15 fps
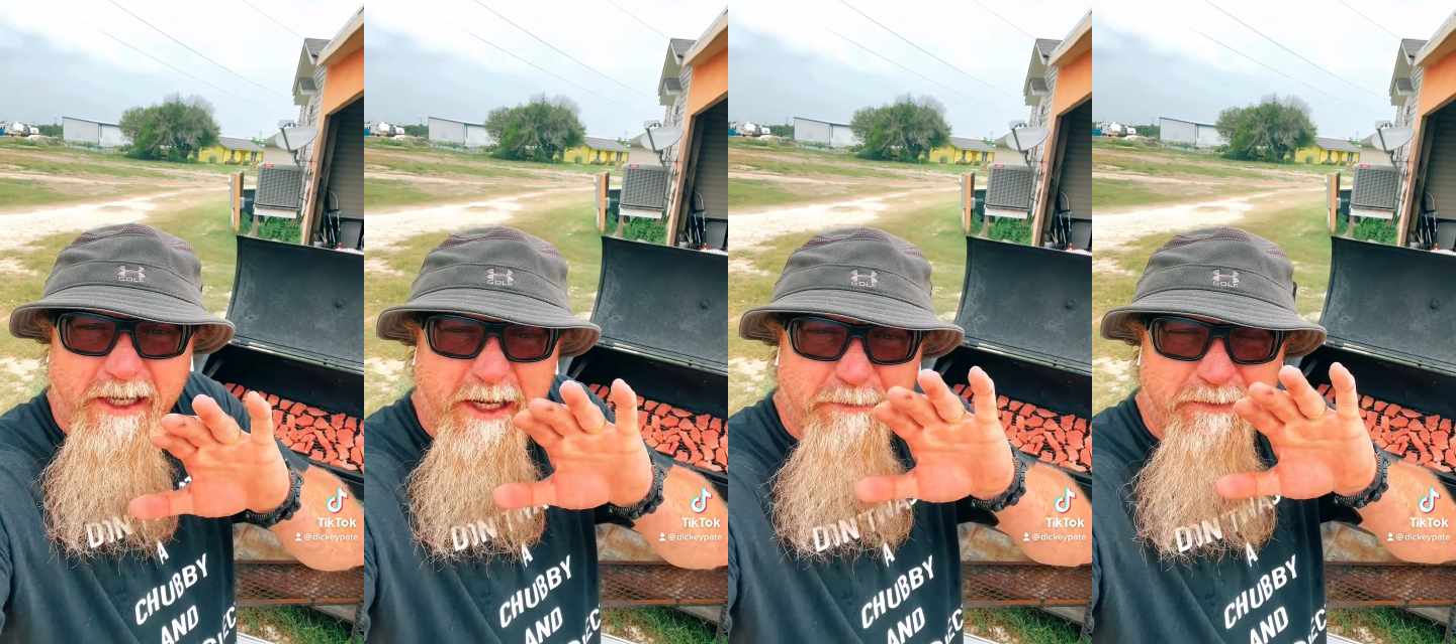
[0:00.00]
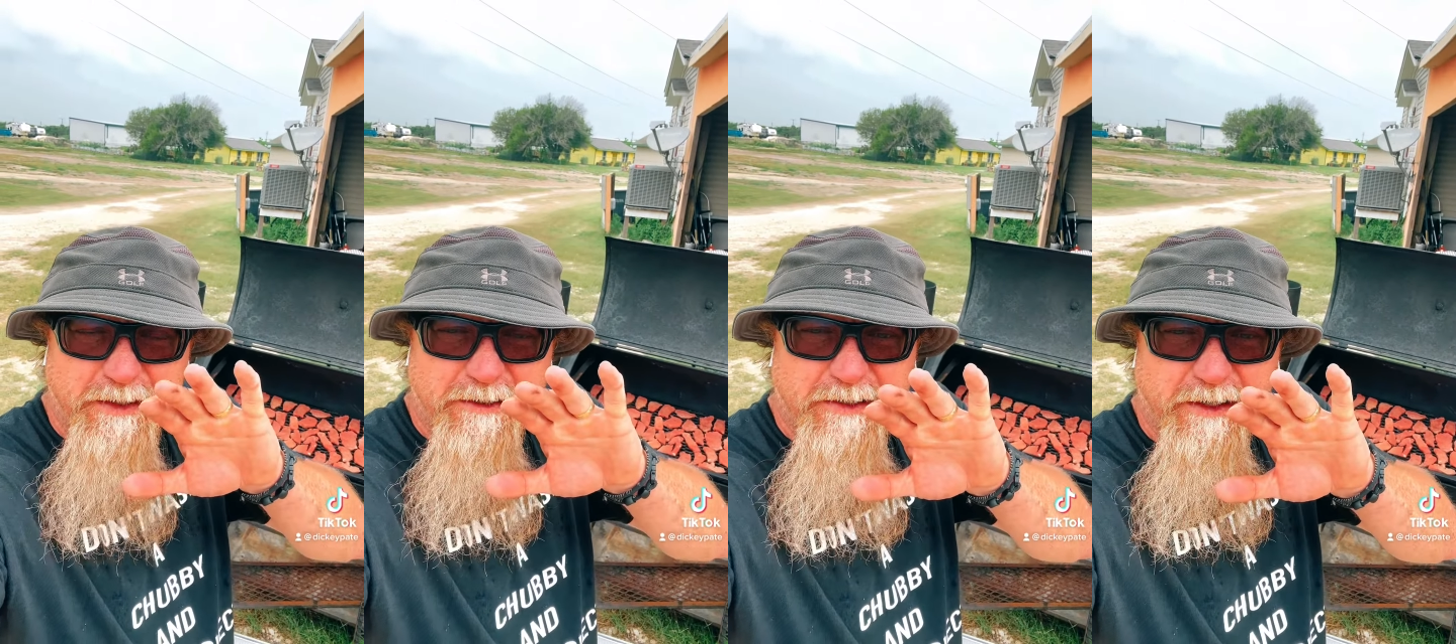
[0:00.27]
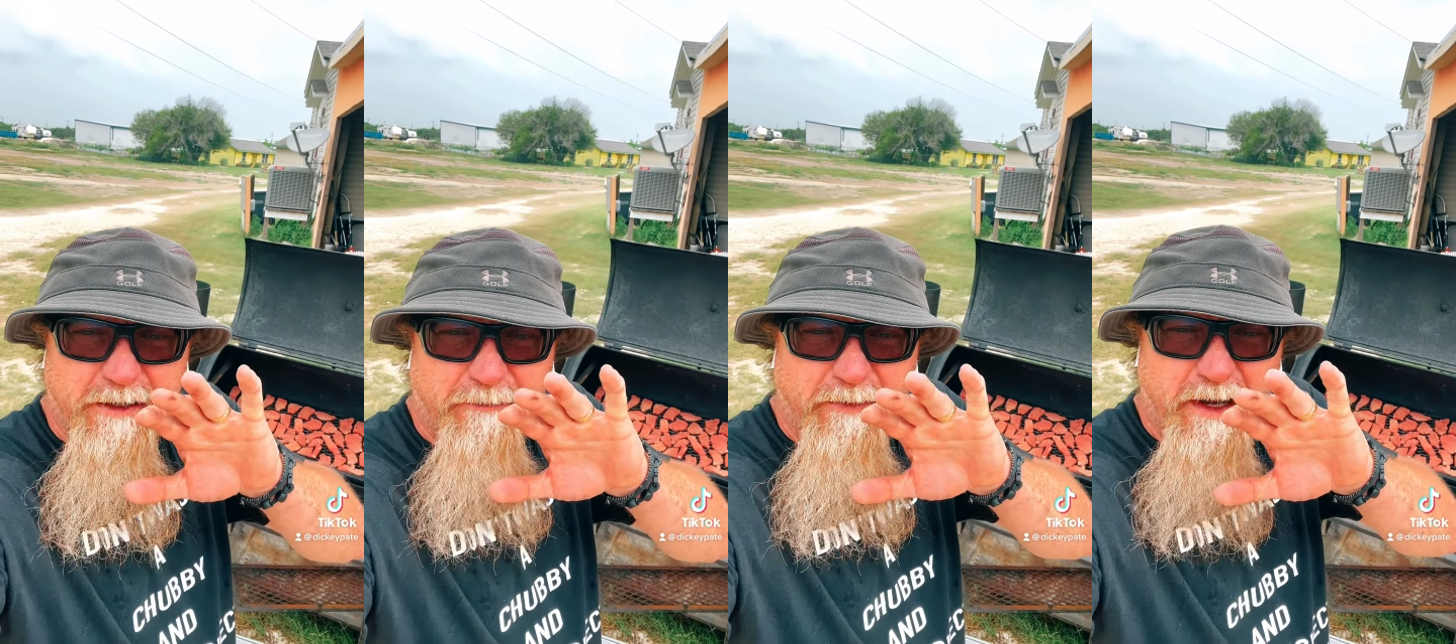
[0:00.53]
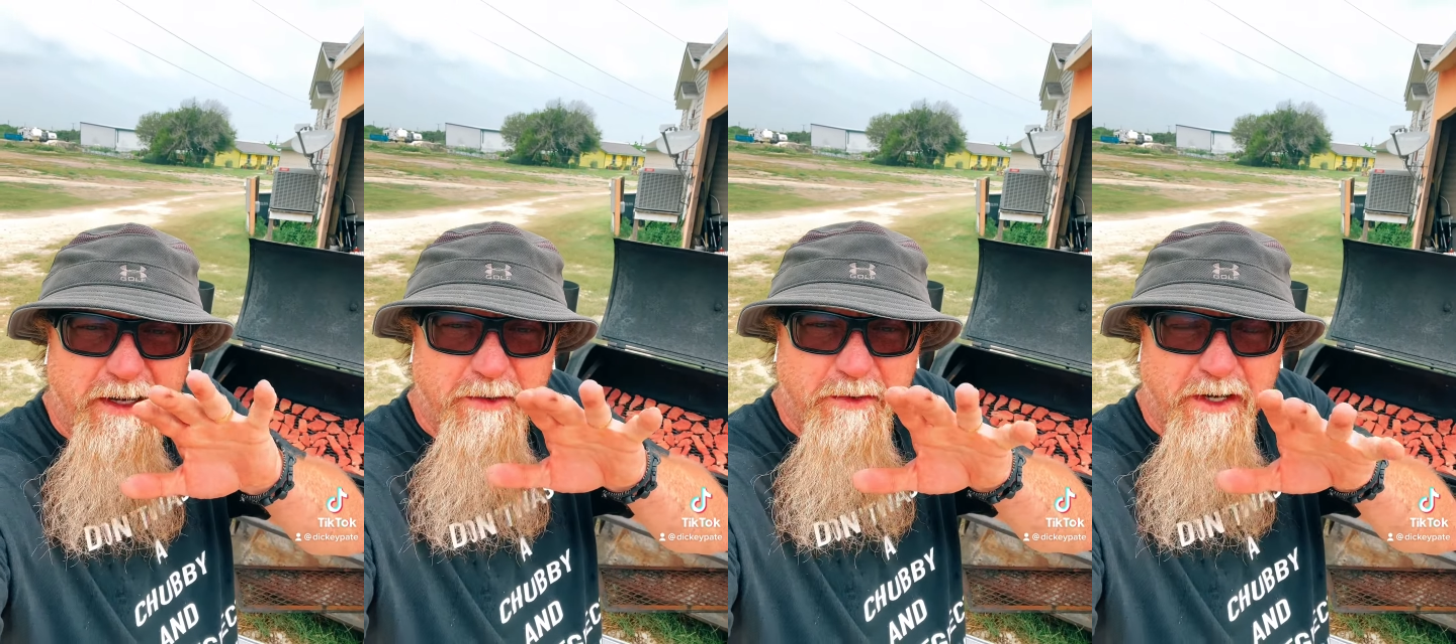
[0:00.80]
keep the temp
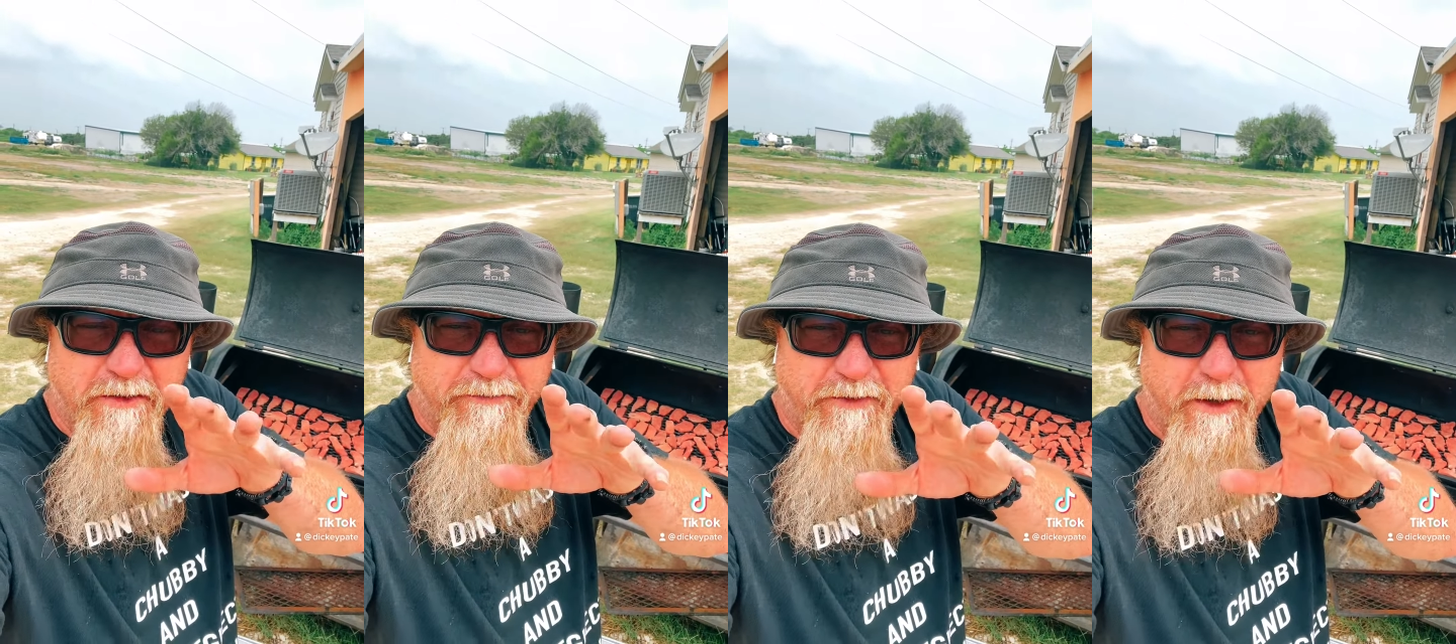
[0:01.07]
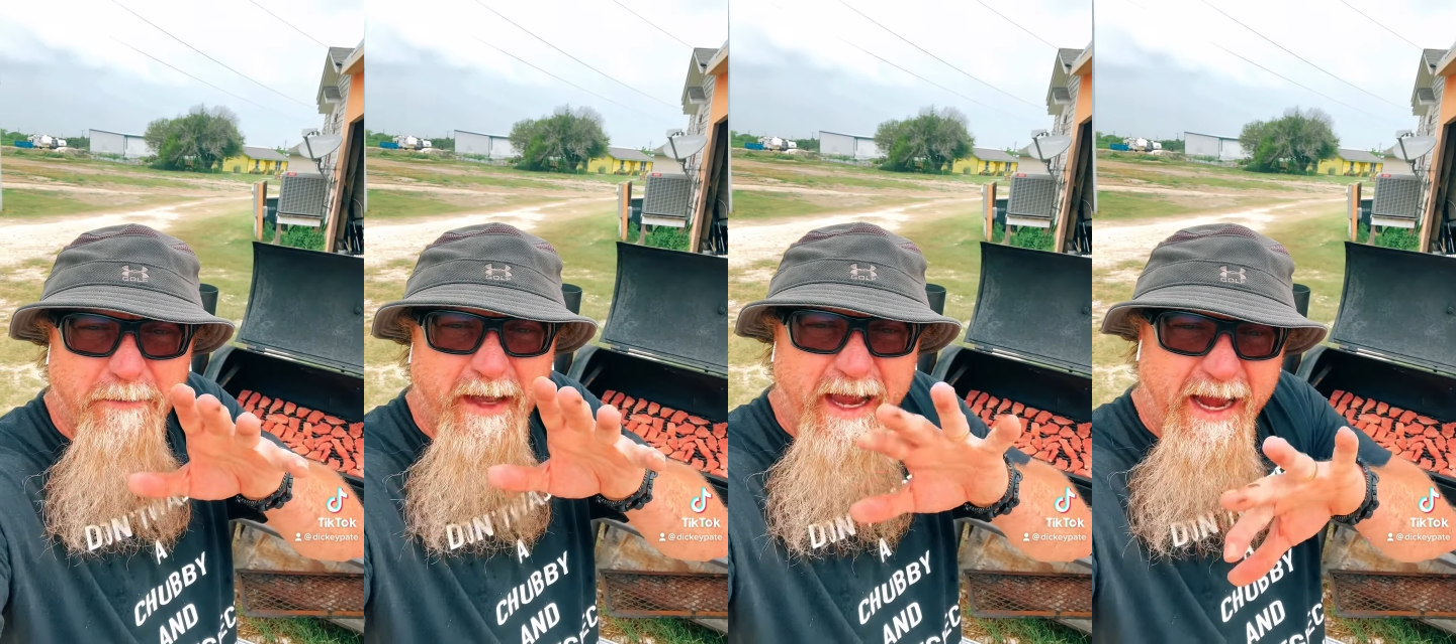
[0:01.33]
anywhere from